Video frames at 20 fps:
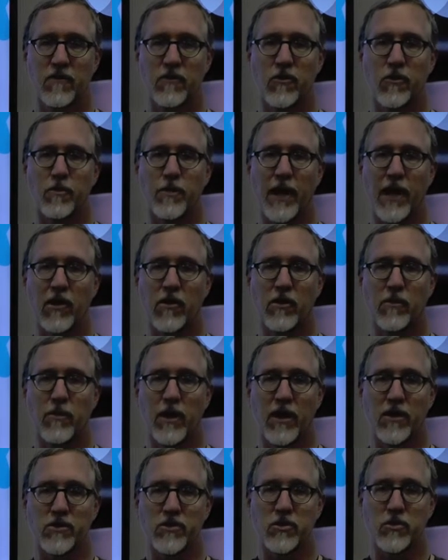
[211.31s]
for power
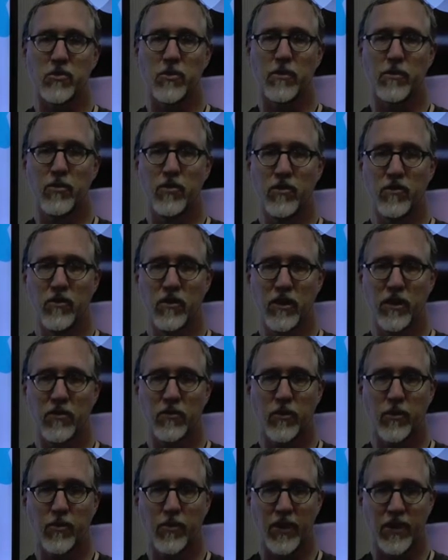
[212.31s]
module removal
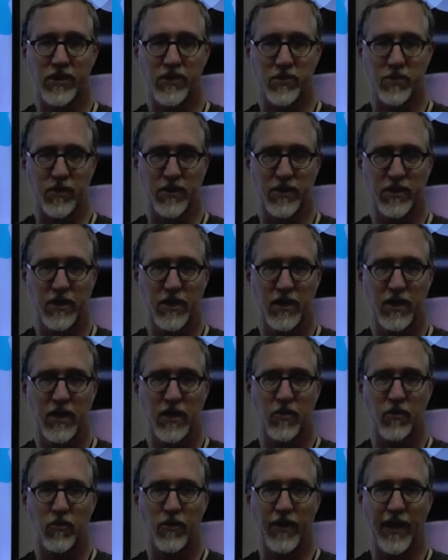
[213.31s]
and replacement
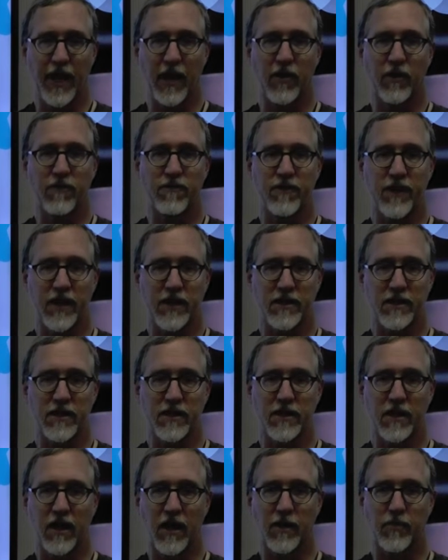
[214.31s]
without affecting
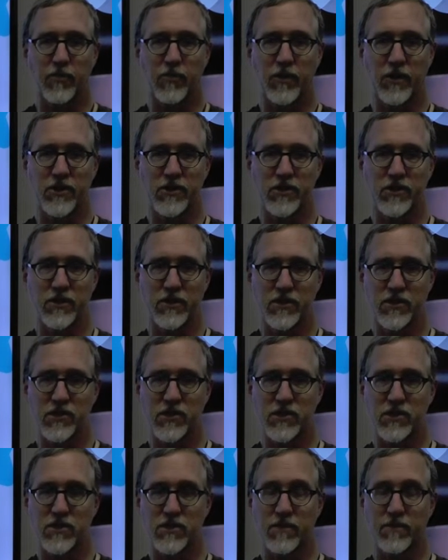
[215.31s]
the operation of the
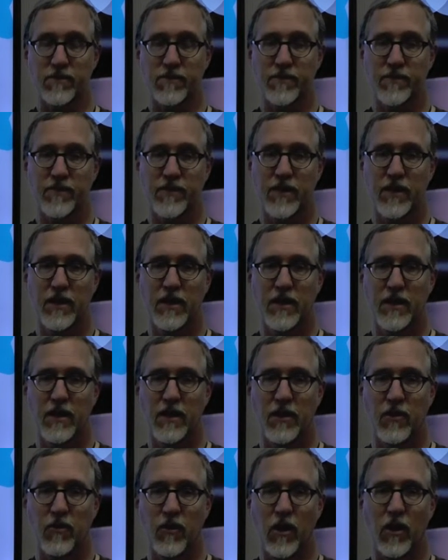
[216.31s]
system.
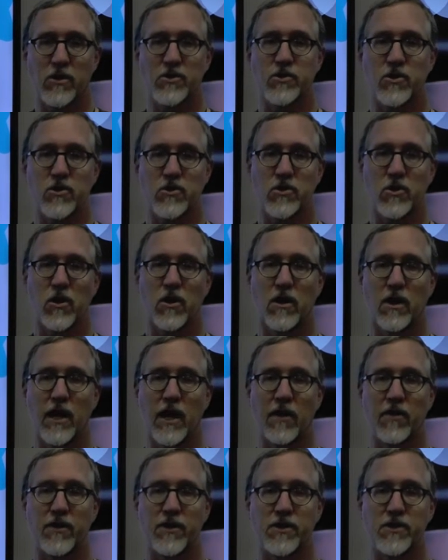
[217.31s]
We also saw
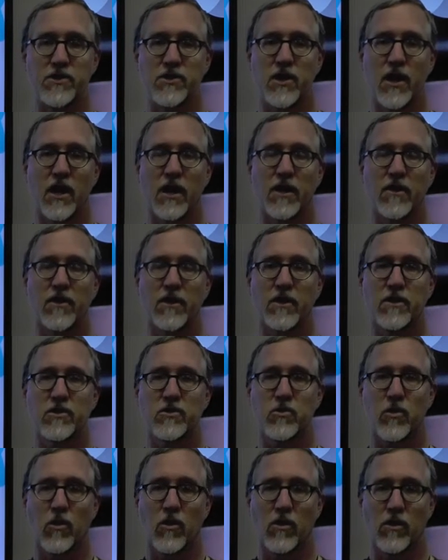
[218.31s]
how the design of the
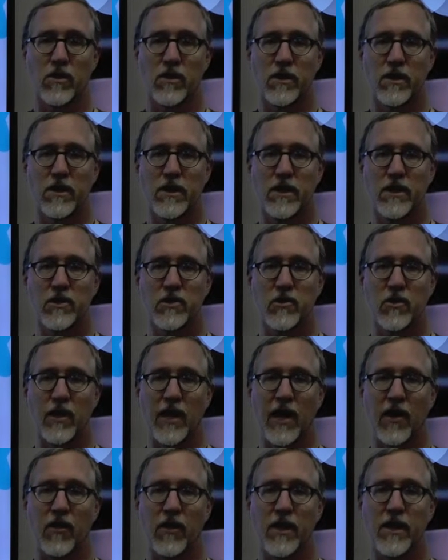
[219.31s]
controller to
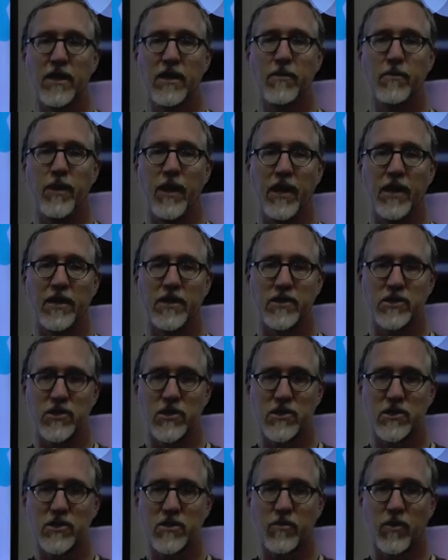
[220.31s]
allow independent
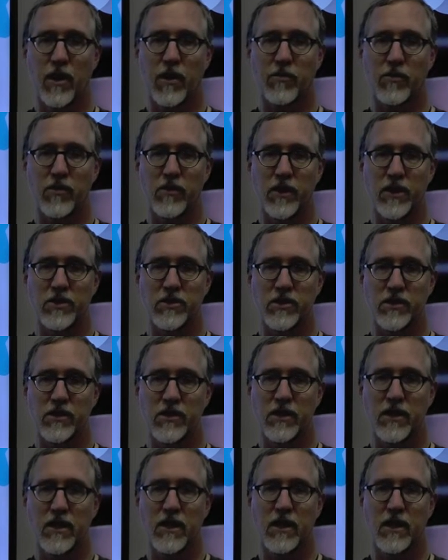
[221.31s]
system operation